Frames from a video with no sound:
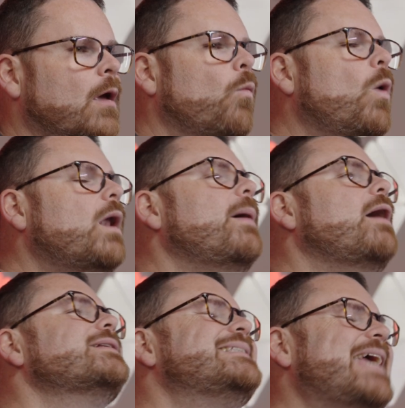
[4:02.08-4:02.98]
What
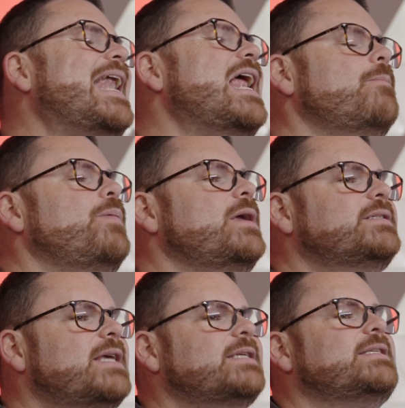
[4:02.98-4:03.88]
about 1080p
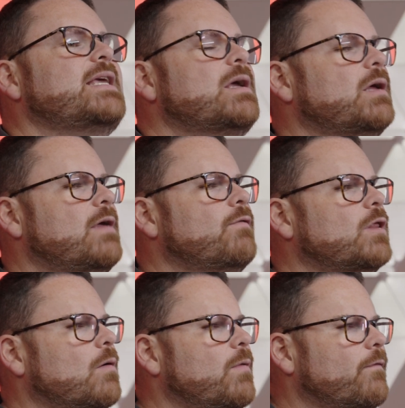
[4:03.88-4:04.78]
60, even
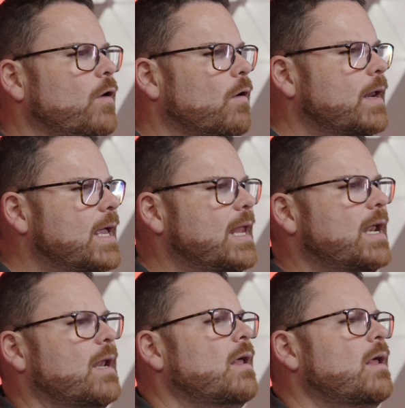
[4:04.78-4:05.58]
though we've already hit it?